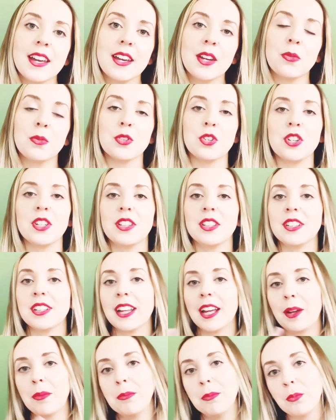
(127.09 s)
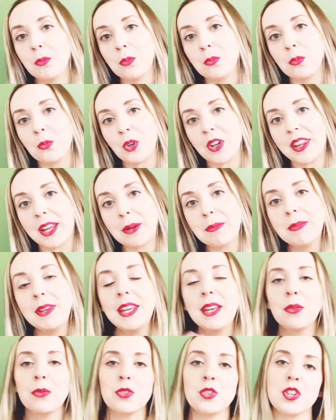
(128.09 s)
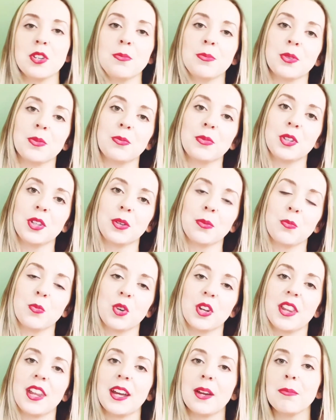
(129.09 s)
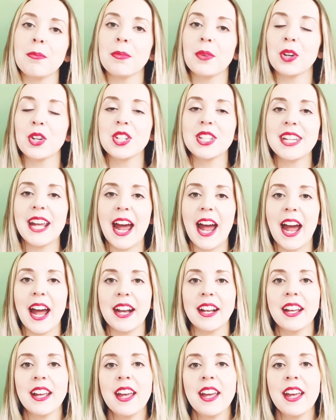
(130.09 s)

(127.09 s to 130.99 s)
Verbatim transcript: Will she look like more like me? Will she look more like her dad?